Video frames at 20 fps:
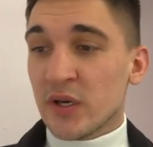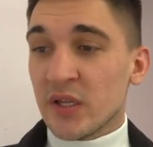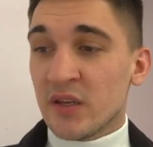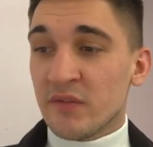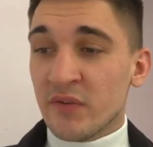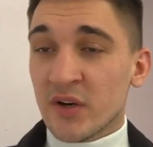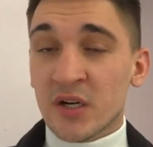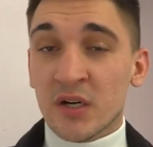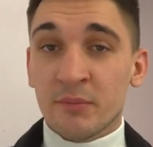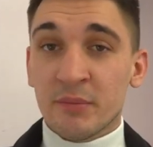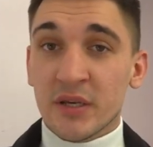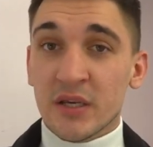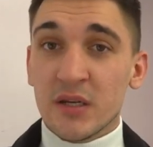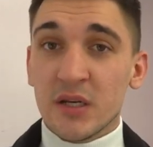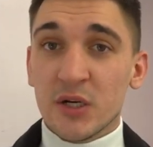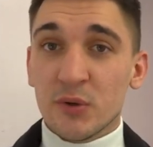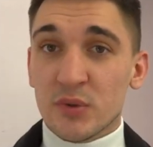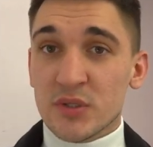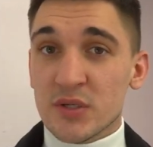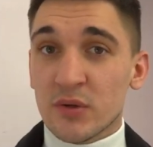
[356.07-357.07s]
at the very
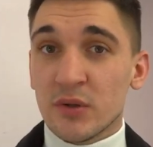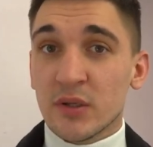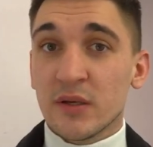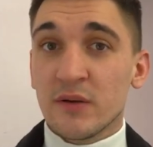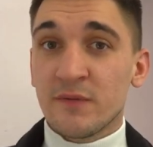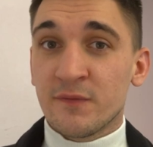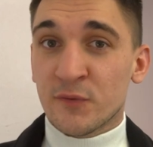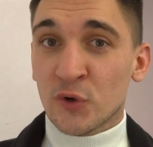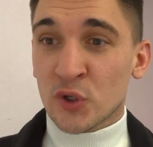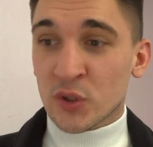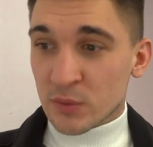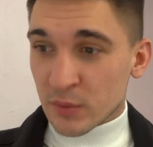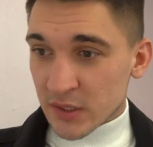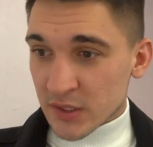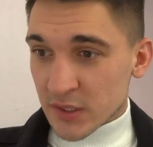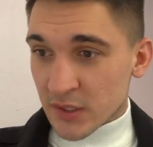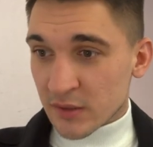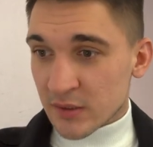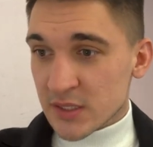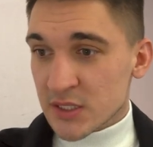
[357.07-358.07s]
beginning, it was only 4
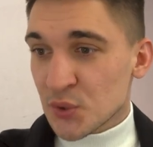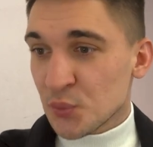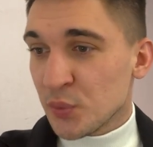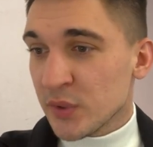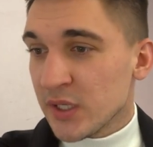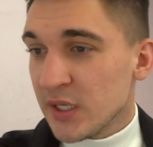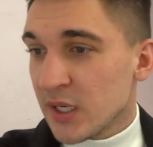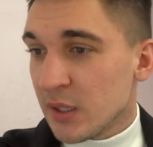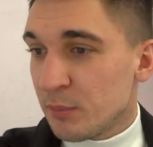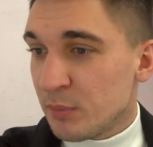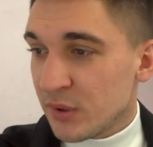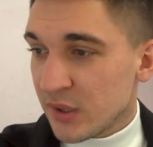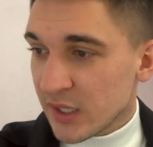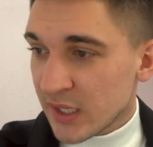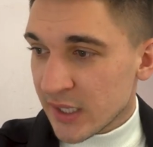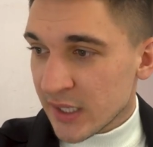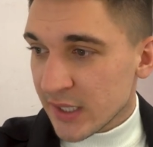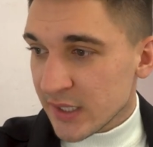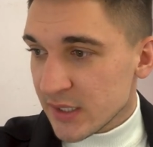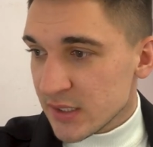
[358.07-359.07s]
criteria. So we
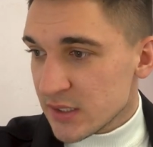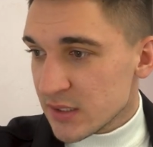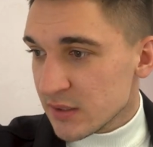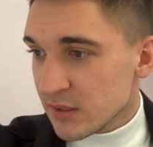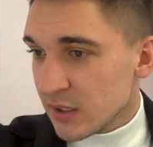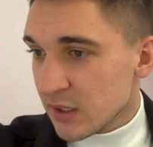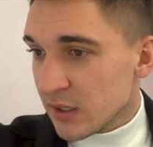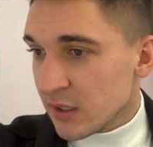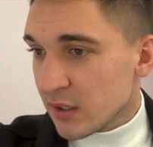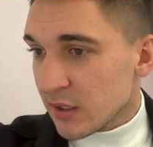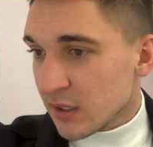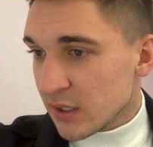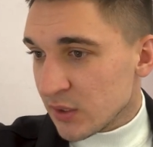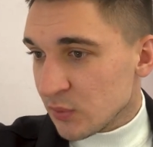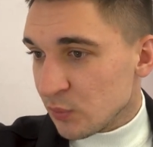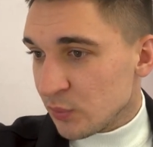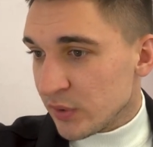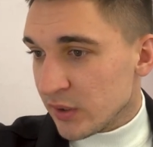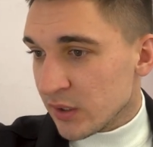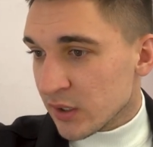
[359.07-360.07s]
applied
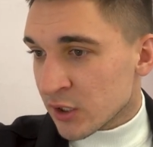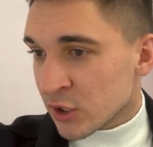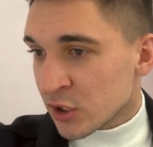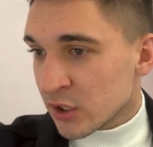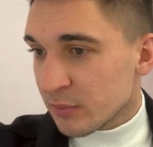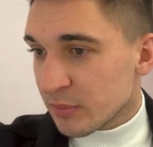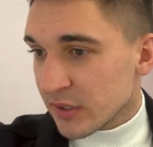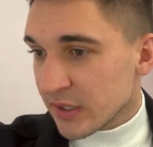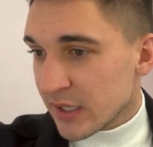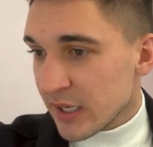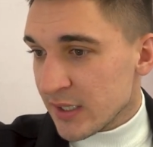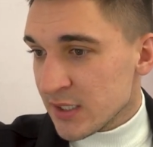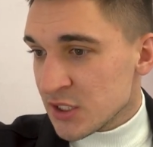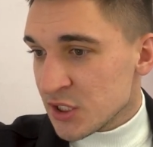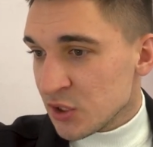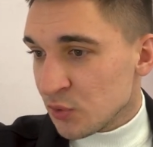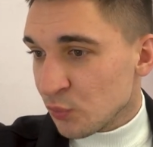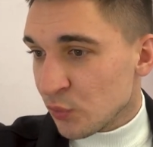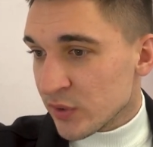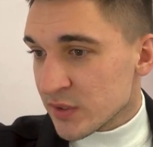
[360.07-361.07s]
and our
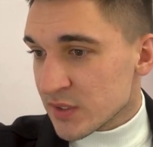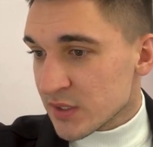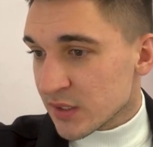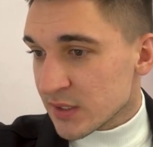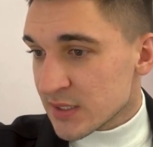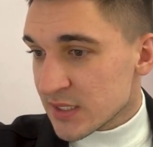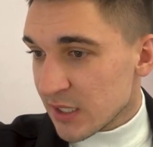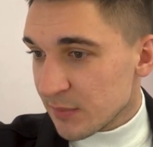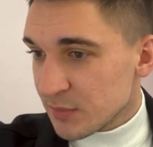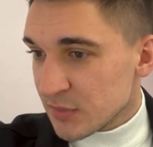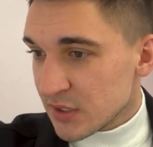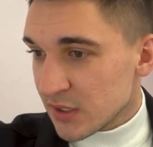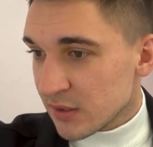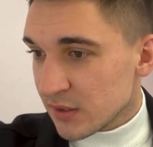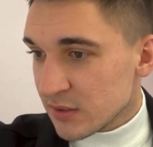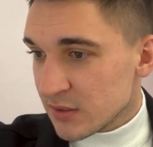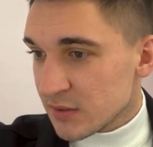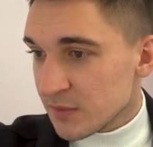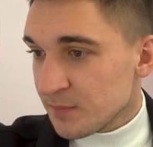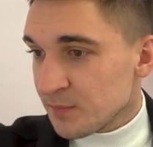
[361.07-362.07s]
application was
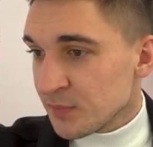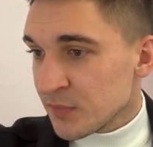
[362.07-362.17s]
accepted